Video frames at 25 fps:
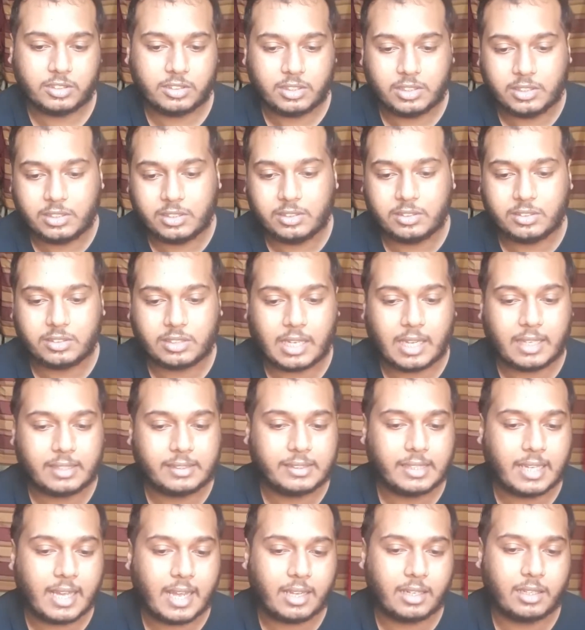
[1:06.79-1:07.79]
his
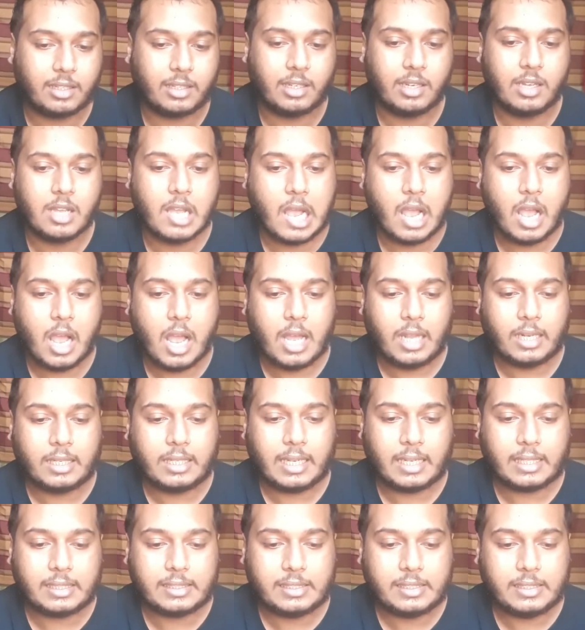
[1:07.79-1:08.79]
attack
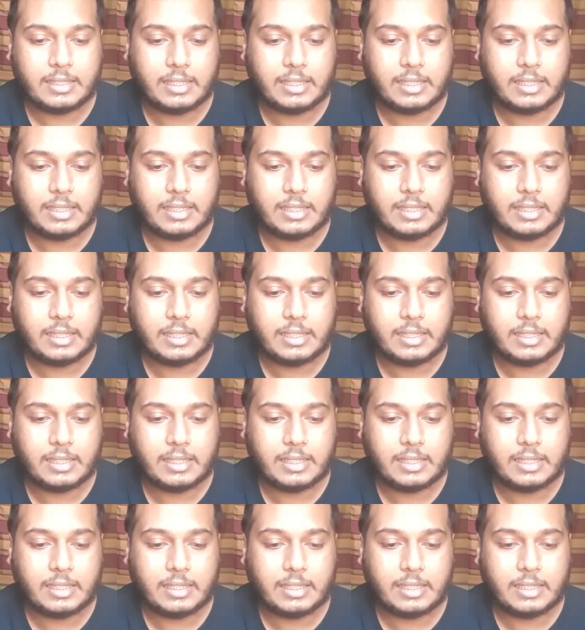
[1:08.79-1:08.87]
that